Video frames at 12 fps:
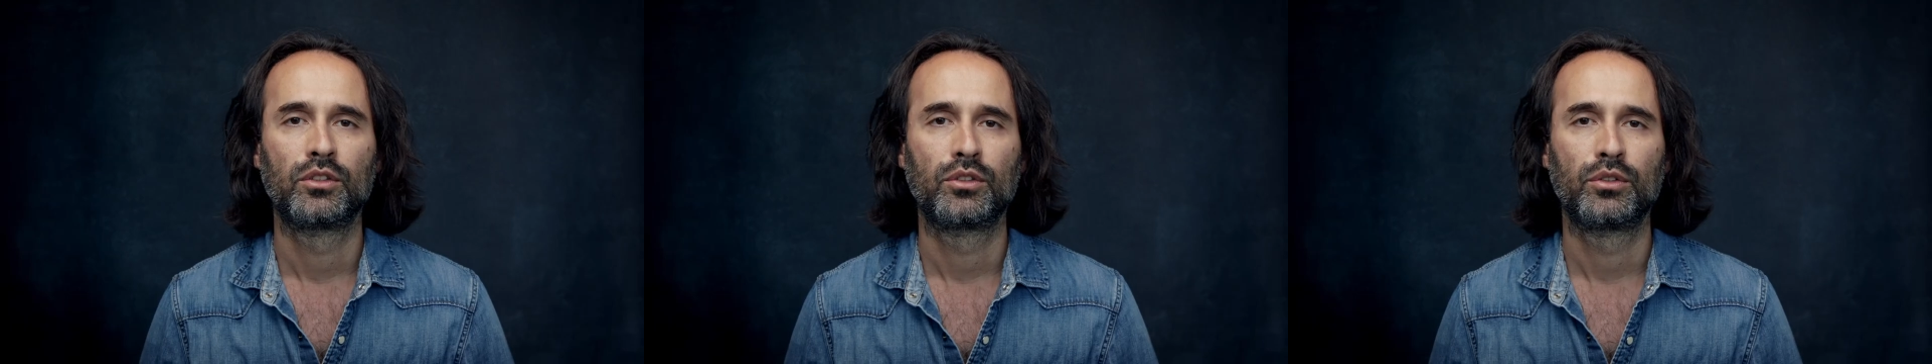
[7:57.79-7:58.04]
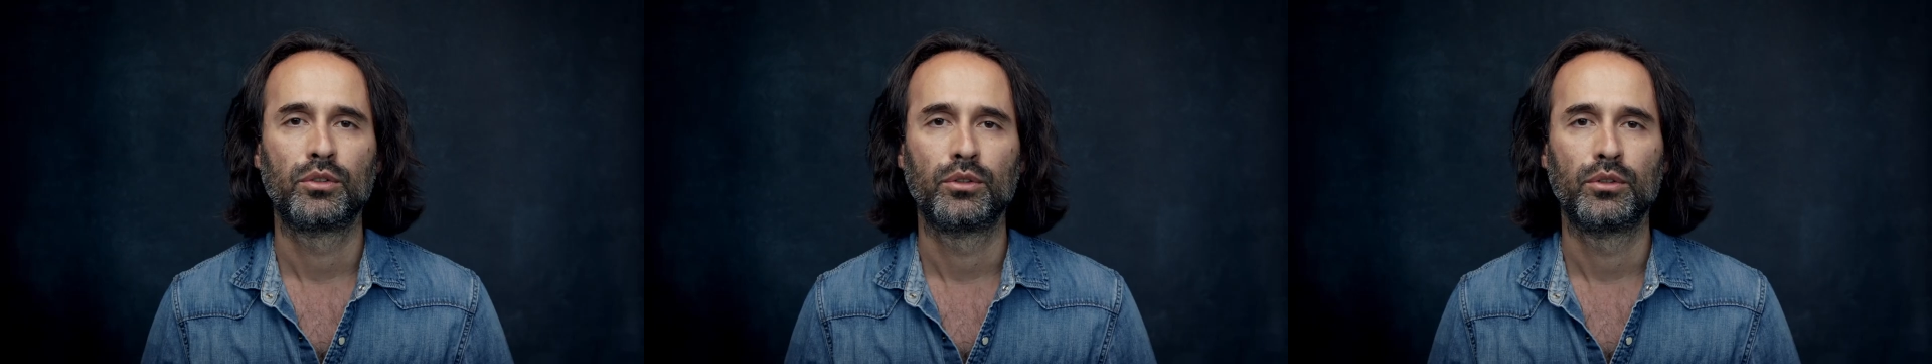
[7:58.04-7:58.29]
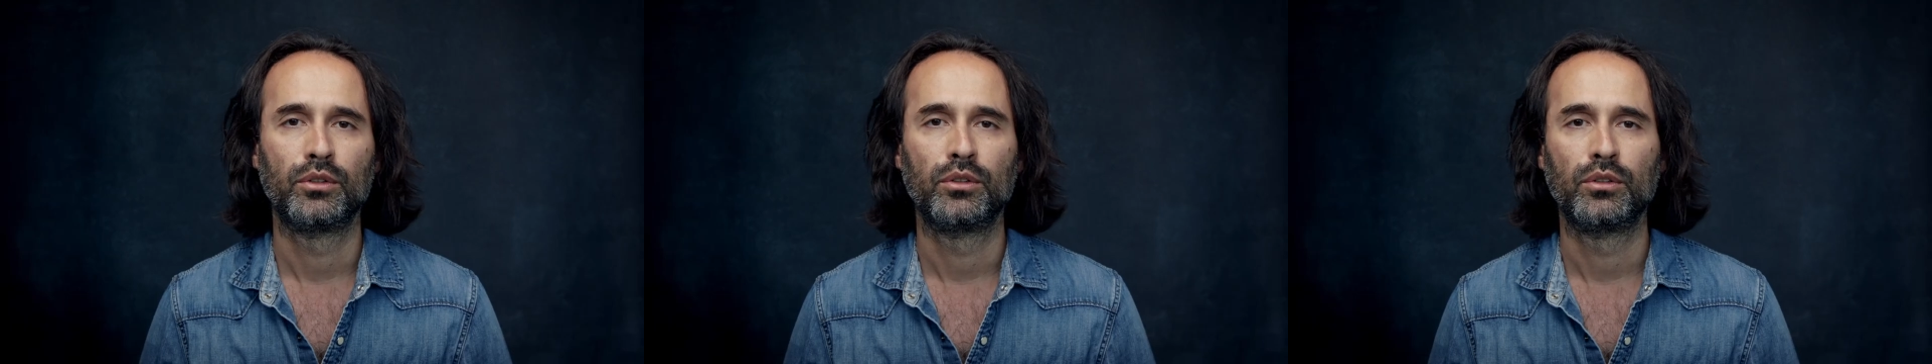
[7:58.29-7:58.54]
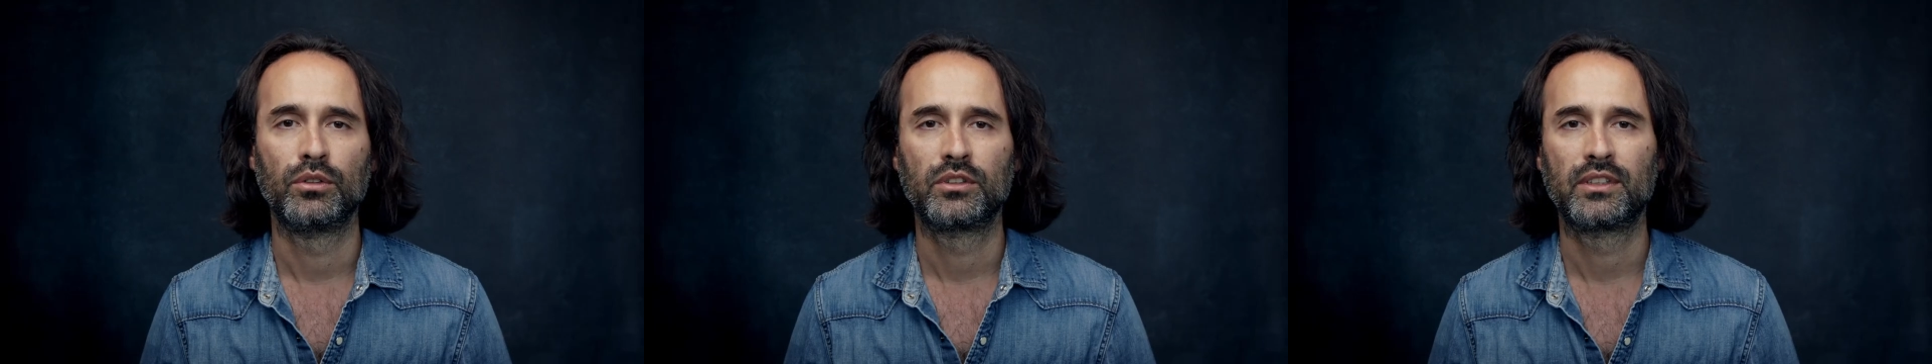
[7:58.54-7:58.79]

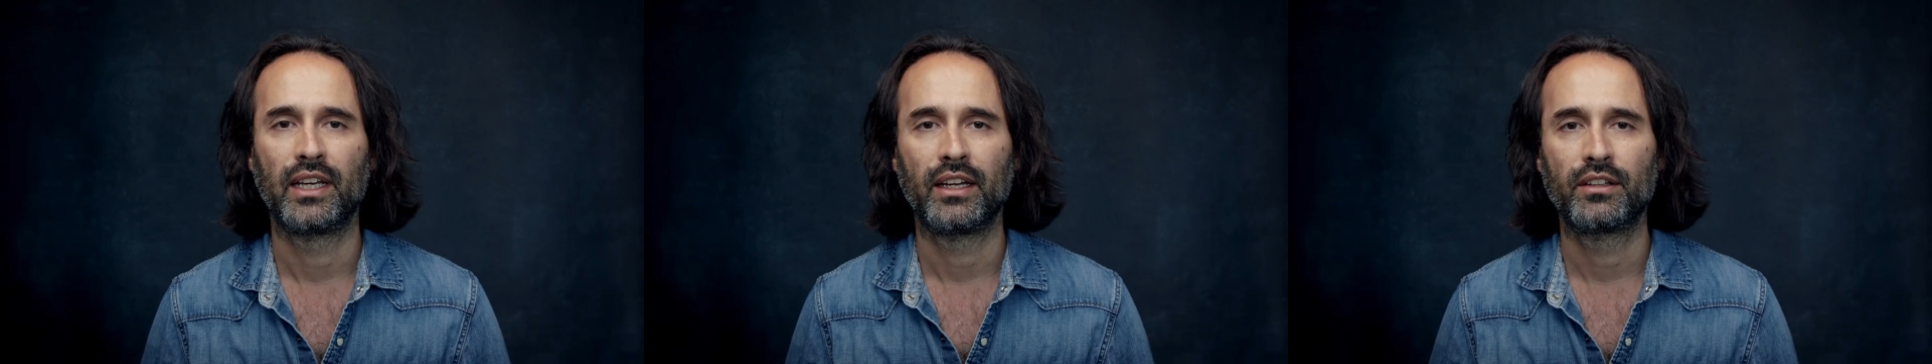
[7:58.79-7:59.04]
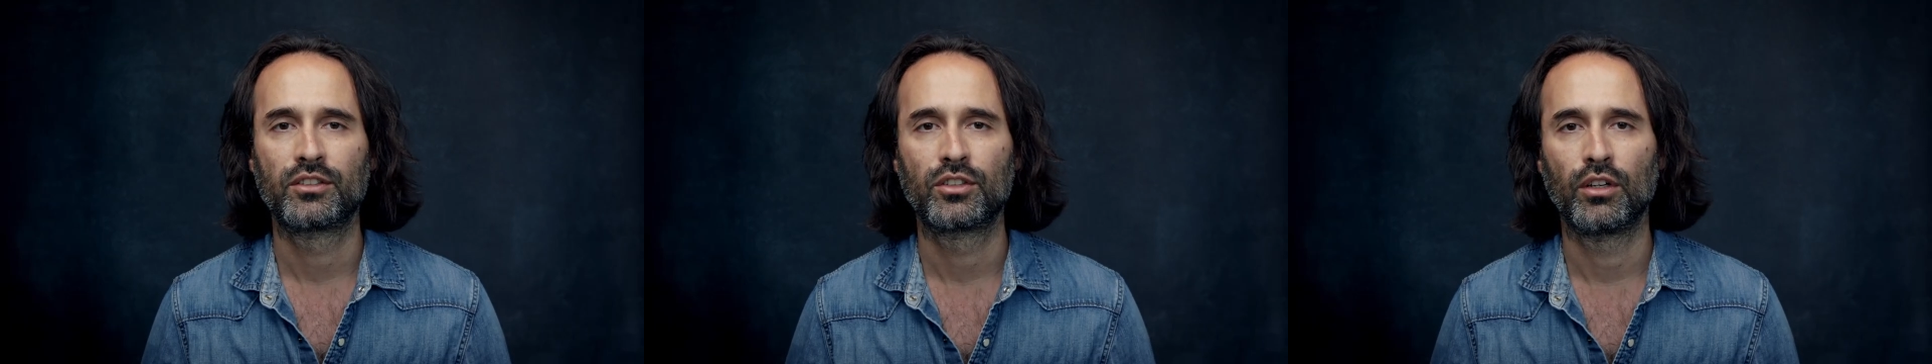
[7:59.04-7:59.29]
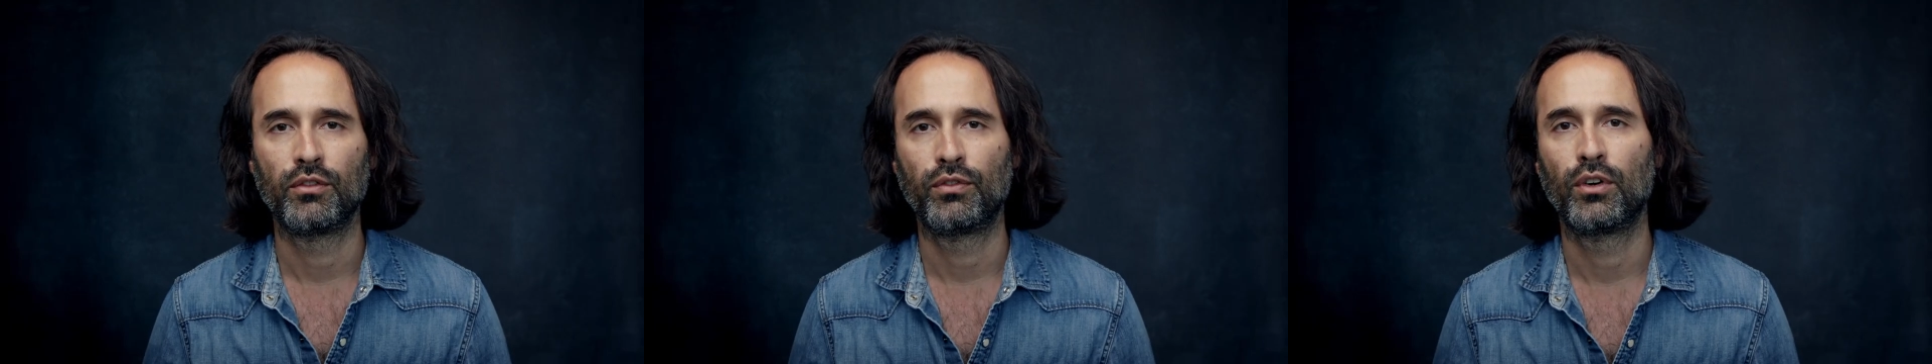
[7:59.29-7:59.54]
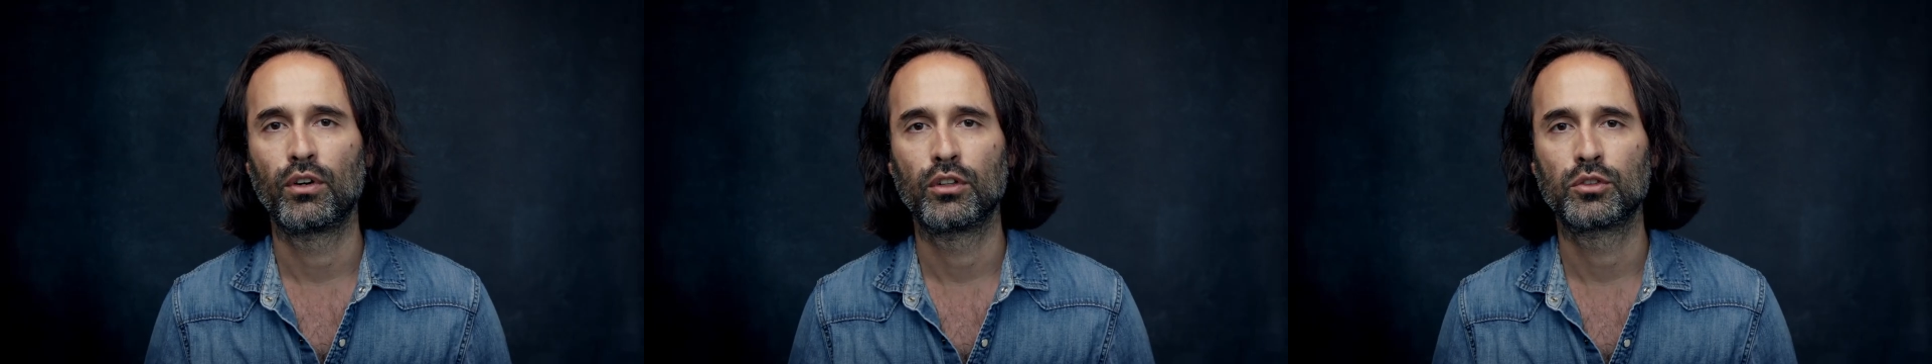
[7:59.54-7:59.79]
to take some
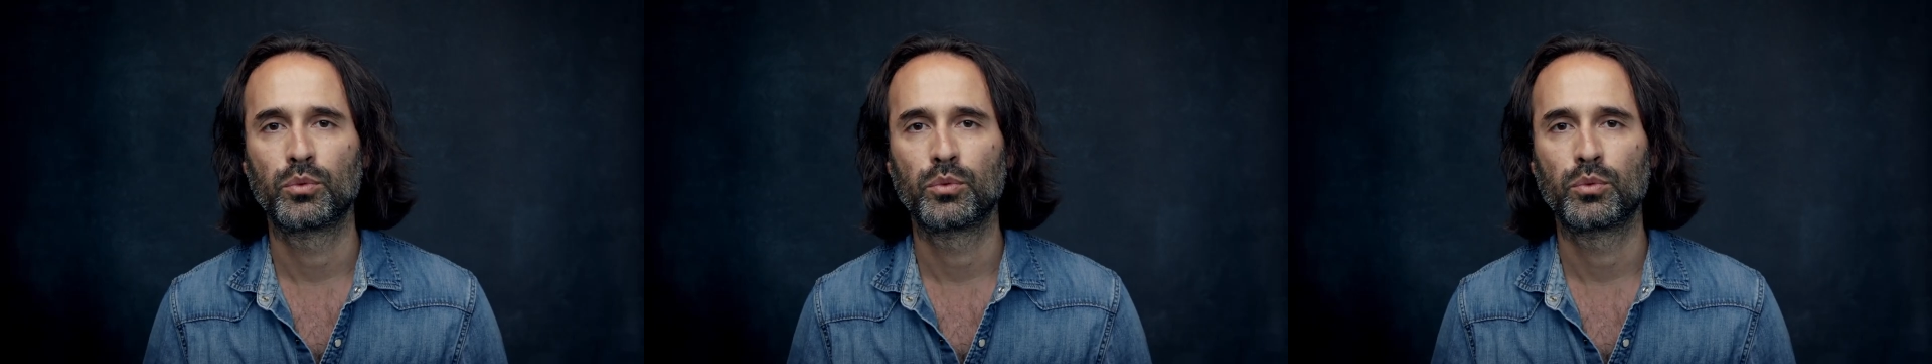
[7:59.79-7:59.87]
photos